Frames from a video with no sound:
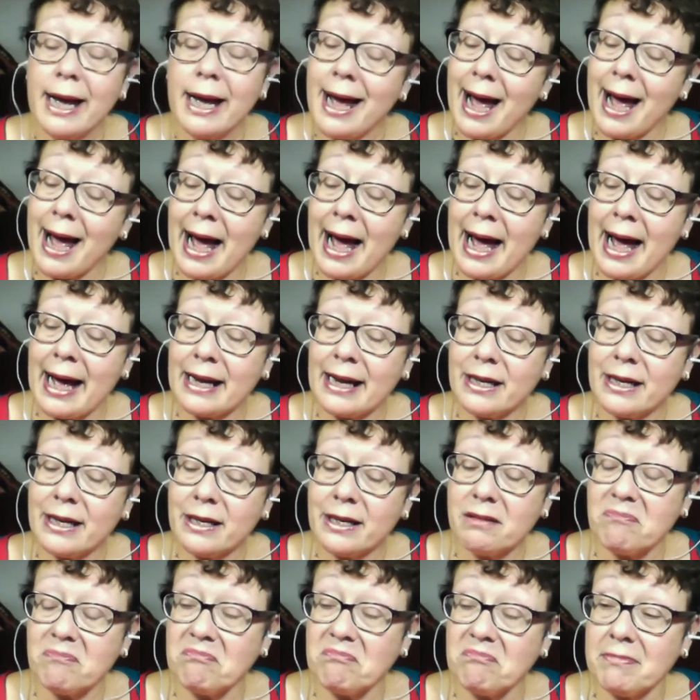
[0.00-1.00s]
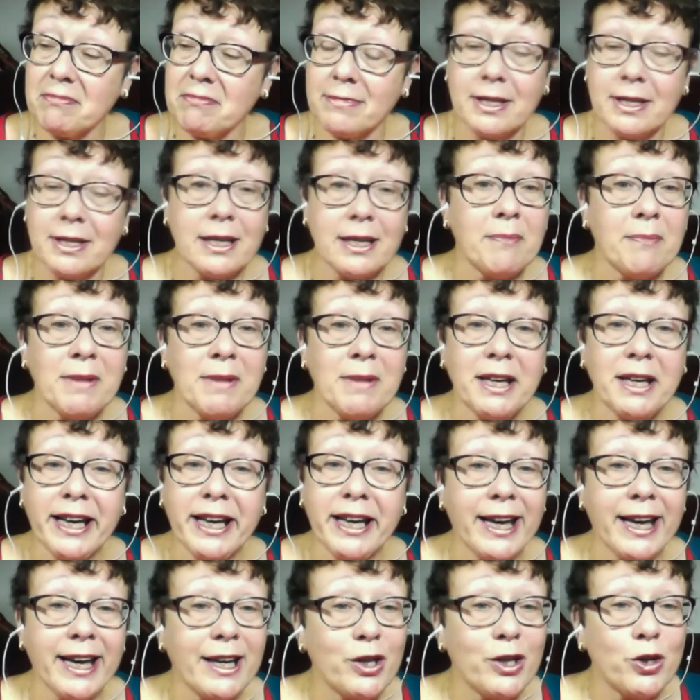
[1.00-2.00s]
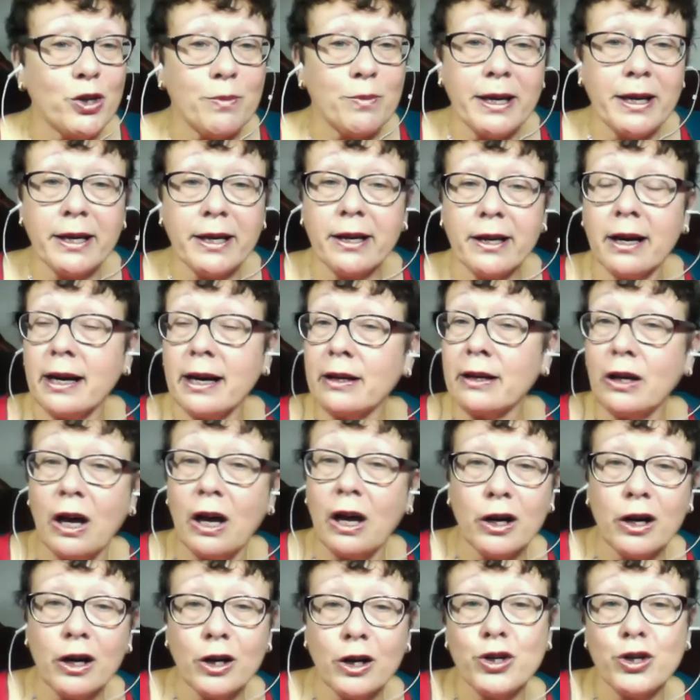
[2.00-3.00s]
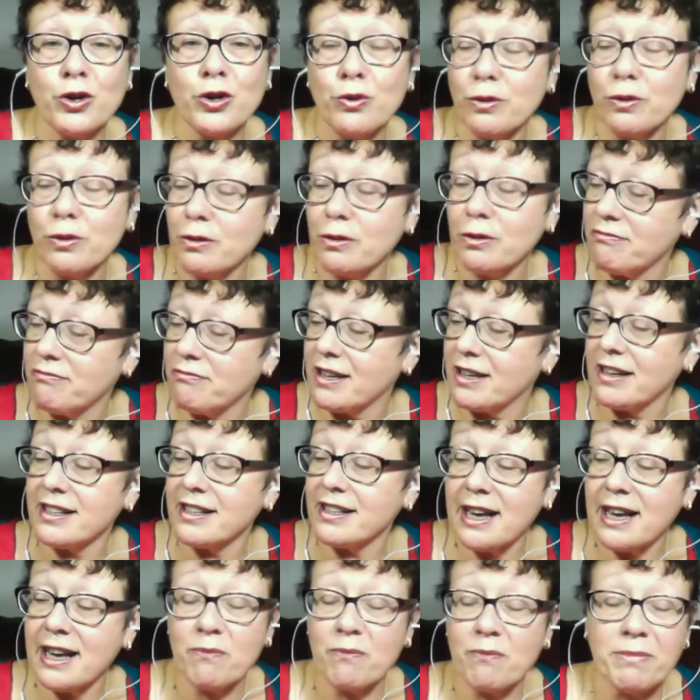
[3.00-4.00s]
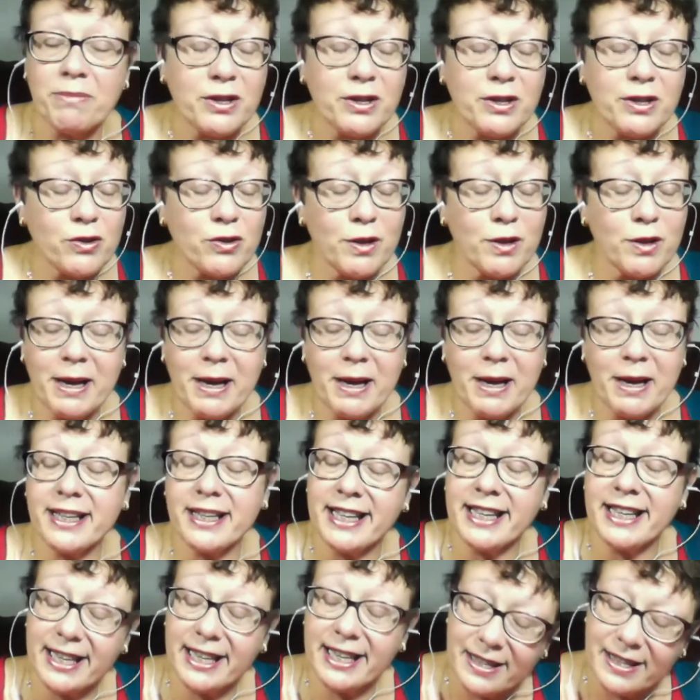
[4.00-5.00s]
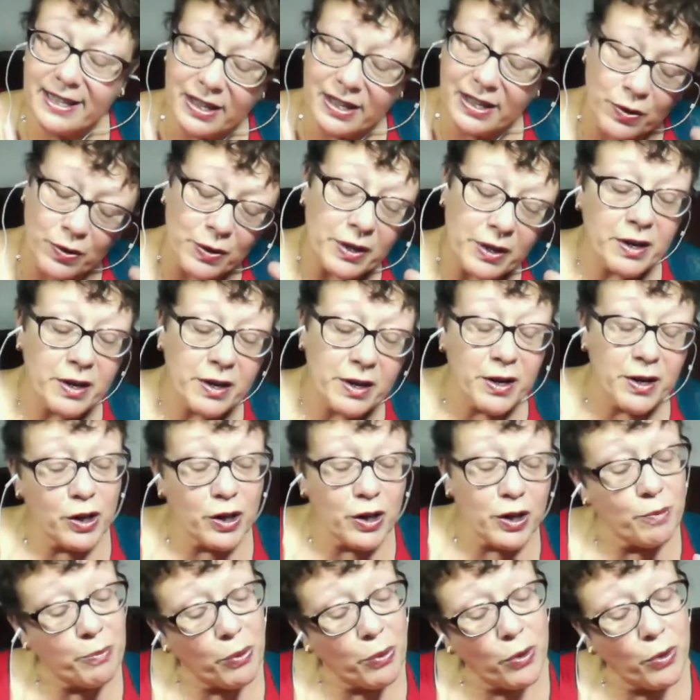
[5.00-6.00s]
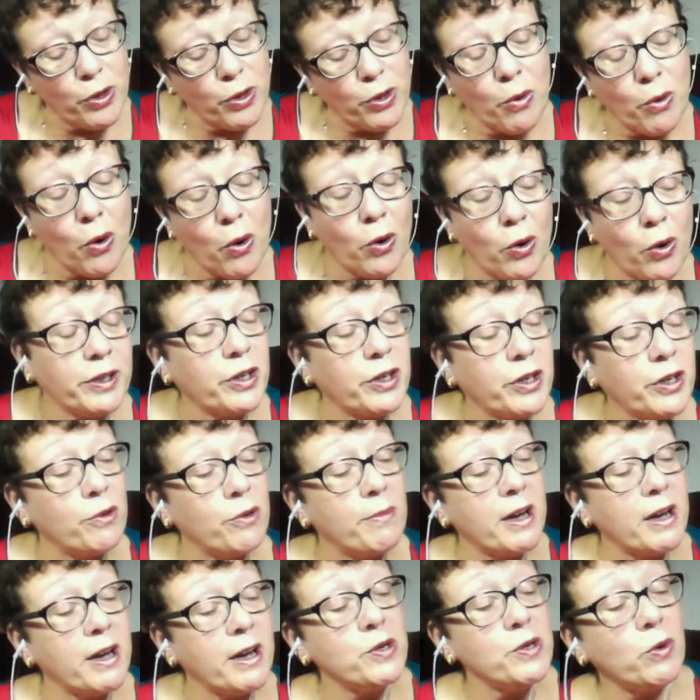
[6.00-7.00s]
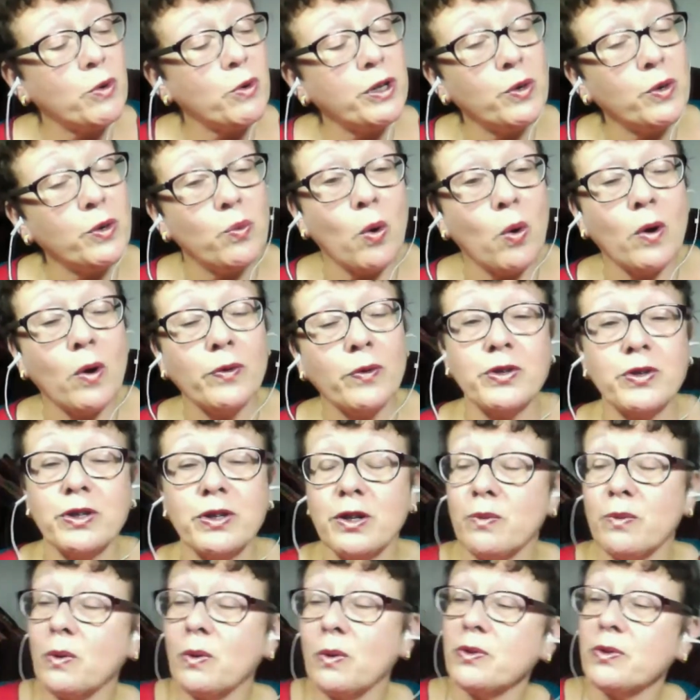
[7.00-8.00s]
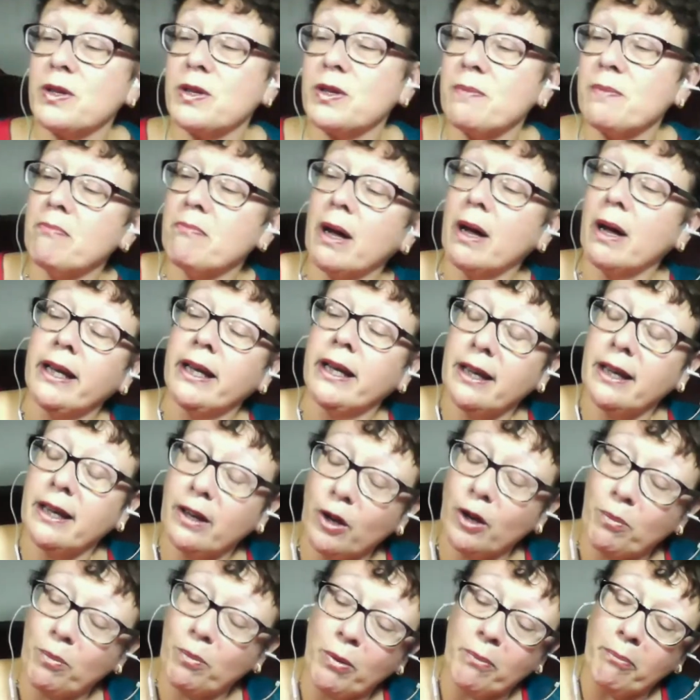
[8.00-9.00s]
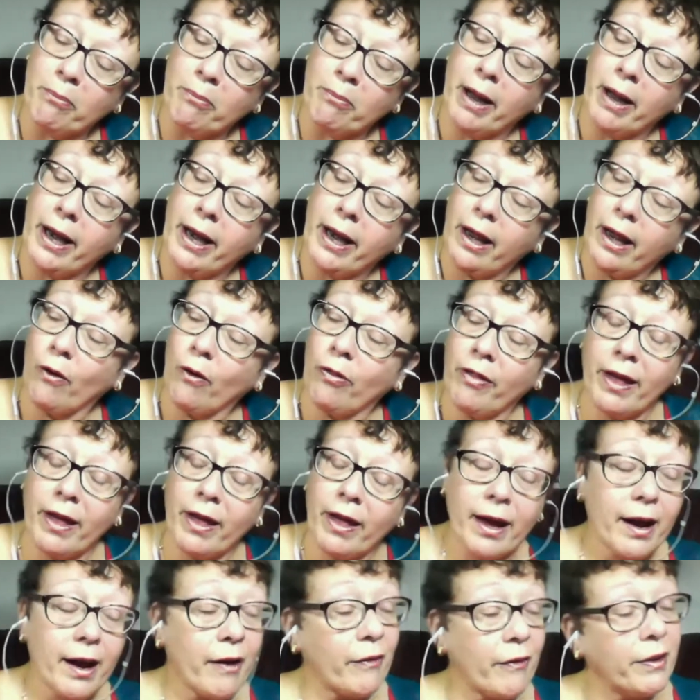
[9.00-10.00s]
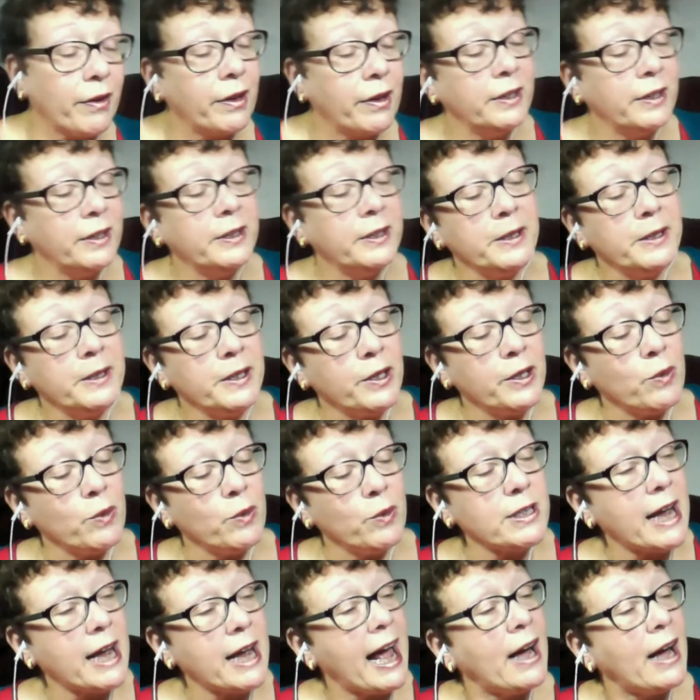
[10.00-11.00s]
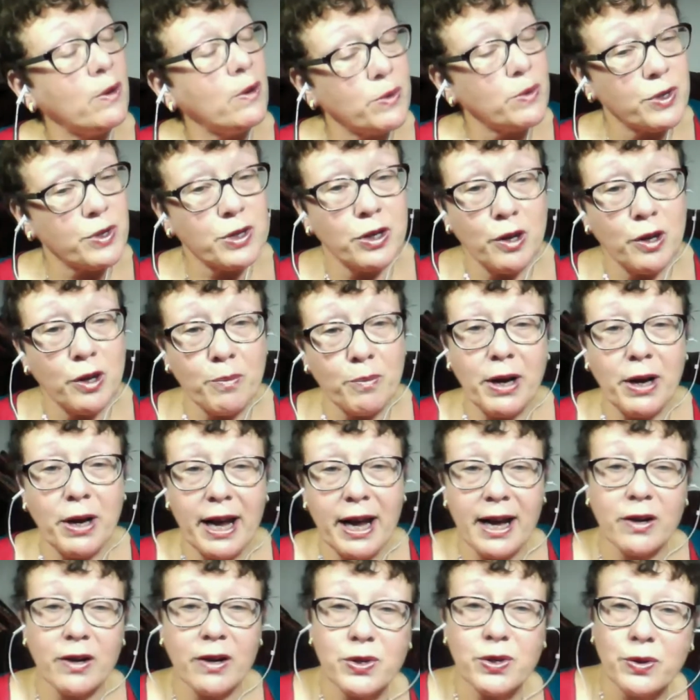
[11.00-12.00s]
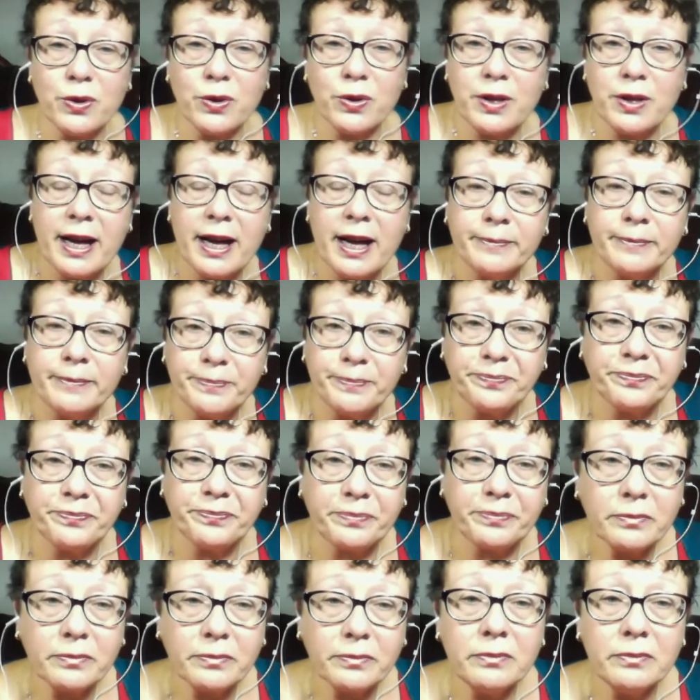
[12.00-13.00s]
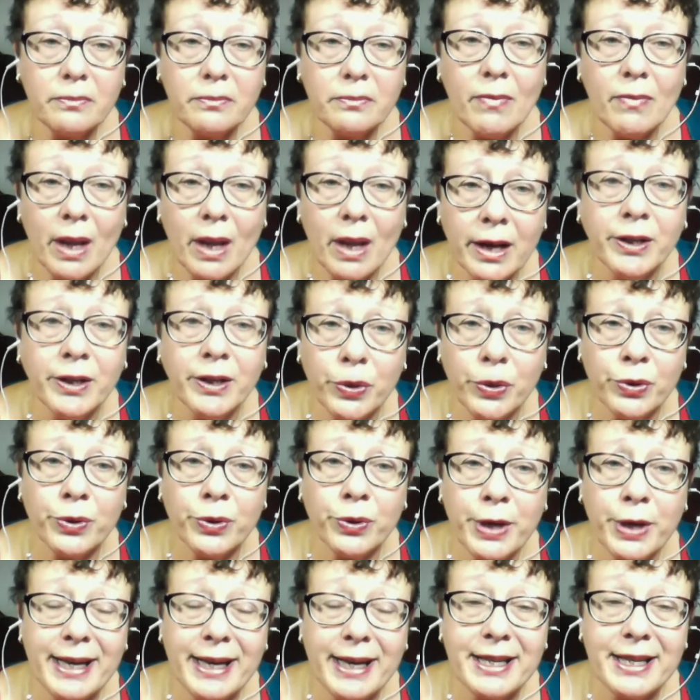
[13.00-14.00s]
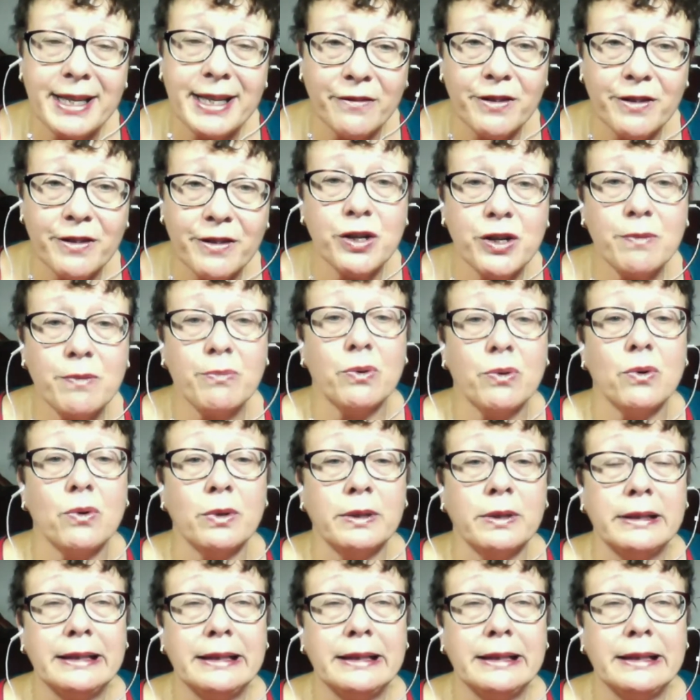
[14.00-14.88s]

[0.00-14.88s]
and it's like being a kid, you make a collage, you cut out bits from the magazines and you put them on, and you imagine what you want, and you want some money and you put money on there, and you want a house and you put a house on there, and you create a vision board.